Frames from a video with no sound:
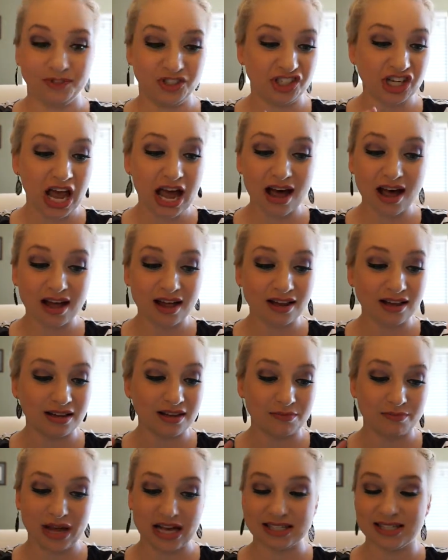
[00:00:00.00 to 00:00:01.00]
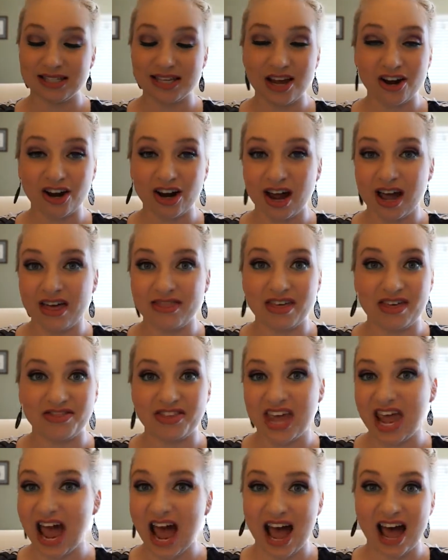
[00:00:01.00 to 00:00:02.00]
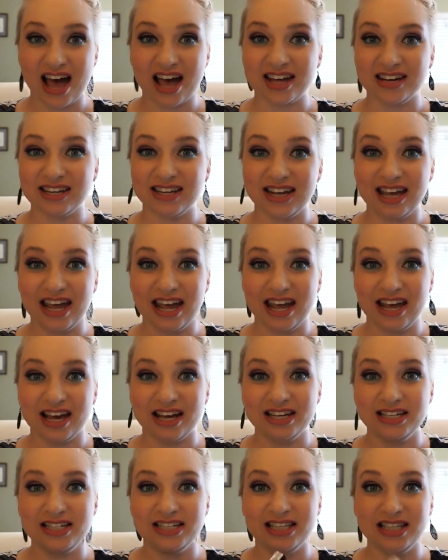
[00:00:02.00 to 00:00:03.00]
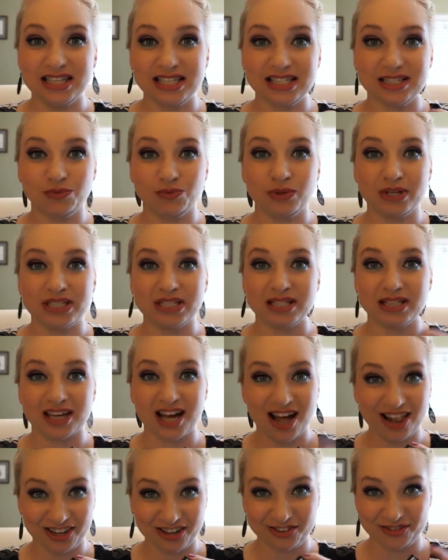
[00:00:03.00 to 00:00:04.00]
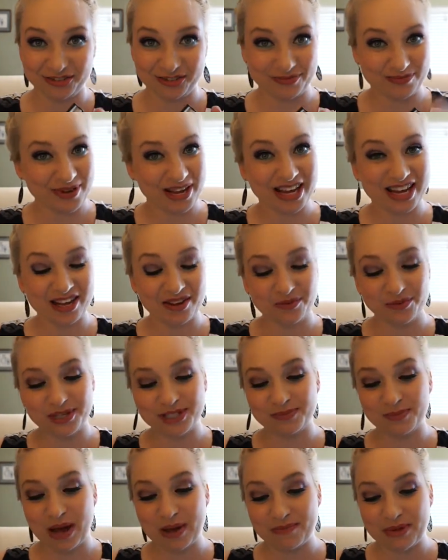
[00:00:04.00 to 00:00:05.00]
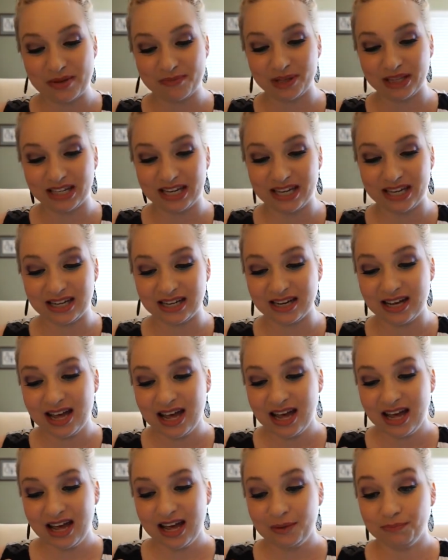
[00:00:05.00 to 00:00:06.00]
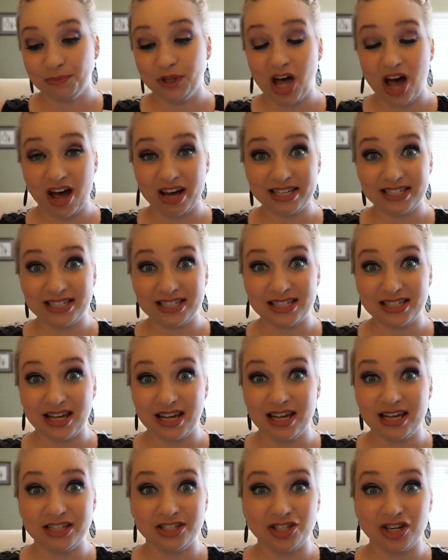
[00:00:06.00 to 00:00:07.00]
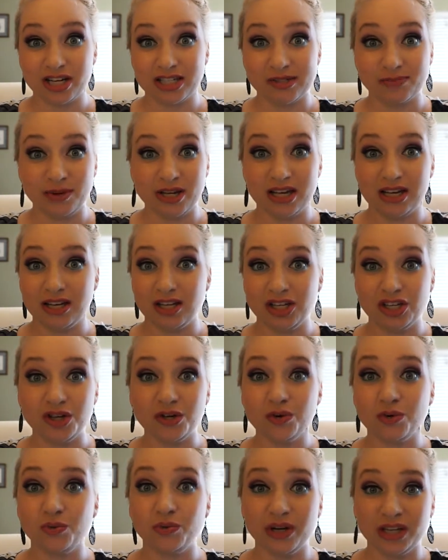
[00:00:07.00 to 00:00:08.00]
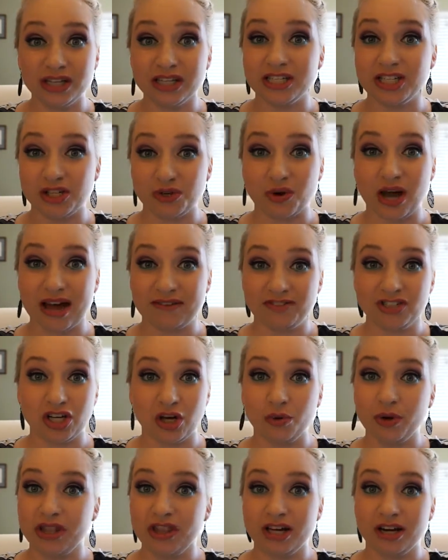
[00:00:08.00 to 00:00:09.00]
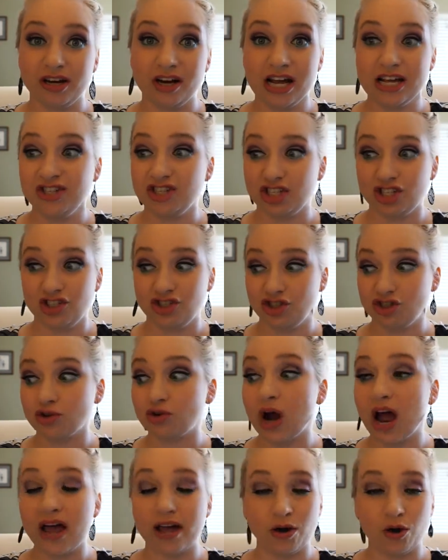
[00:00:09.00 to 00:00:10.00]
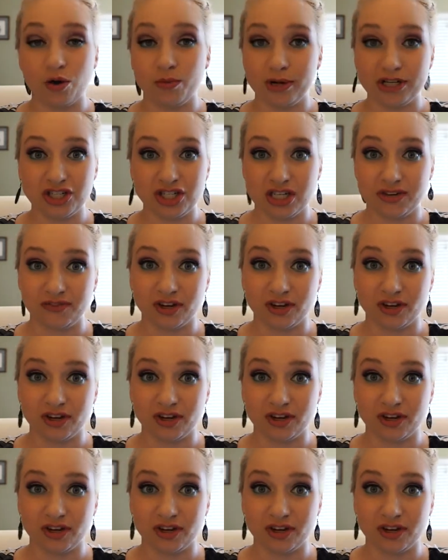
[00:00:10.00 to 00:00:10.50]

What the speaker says: gel mascara that they had, and this was the color for me, was by Maybelline Blonde. And trust me, you really do have to go in there and just try a whole bunch of